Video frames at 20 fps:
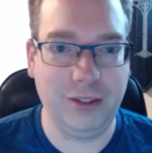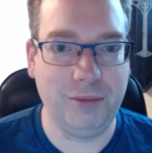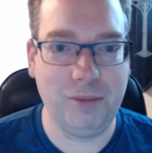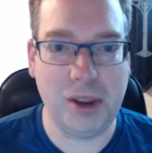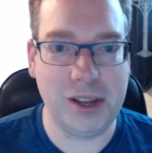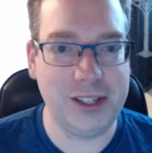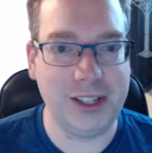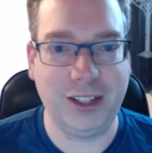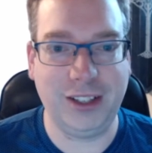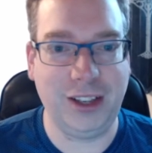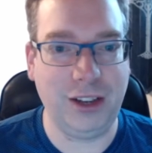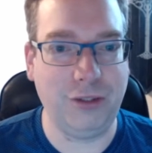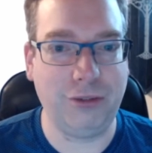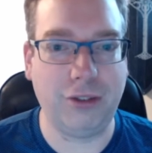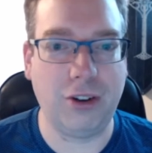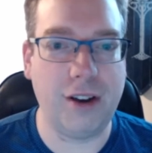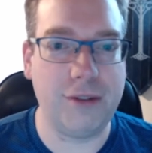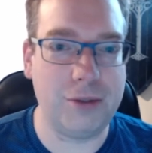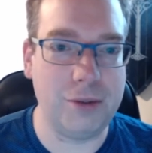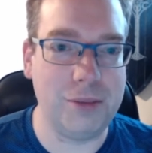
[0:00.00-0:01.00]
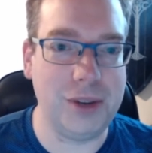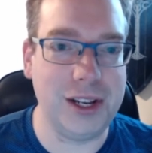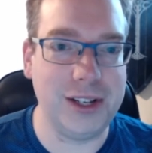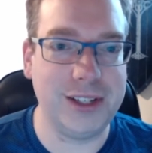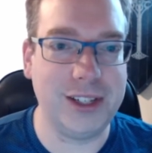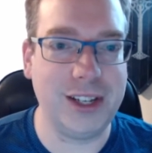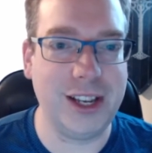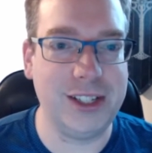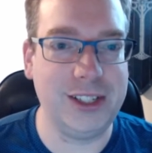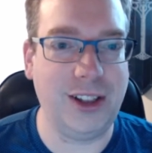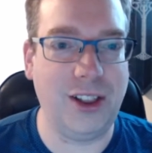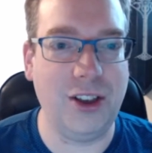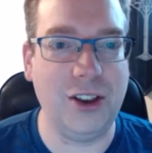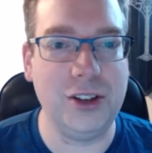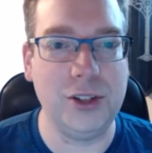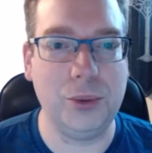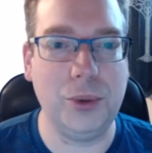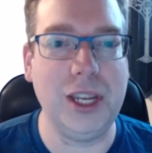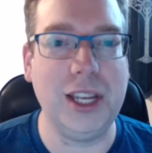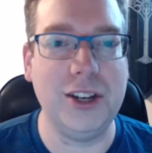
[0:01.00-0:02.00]
Basically, forever means as long
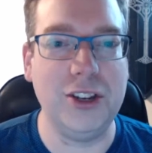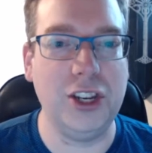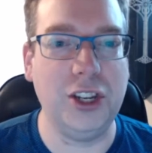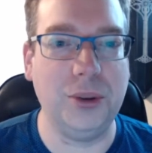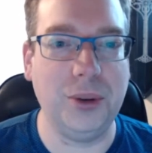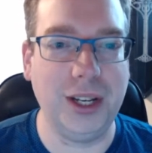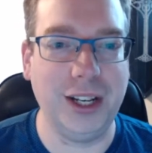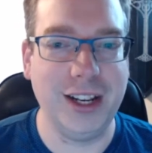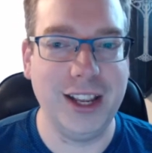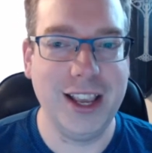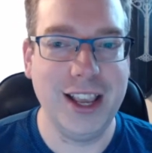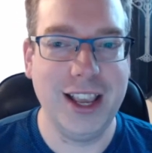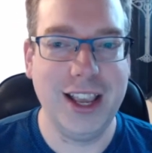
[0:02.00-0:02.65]
as we can do it.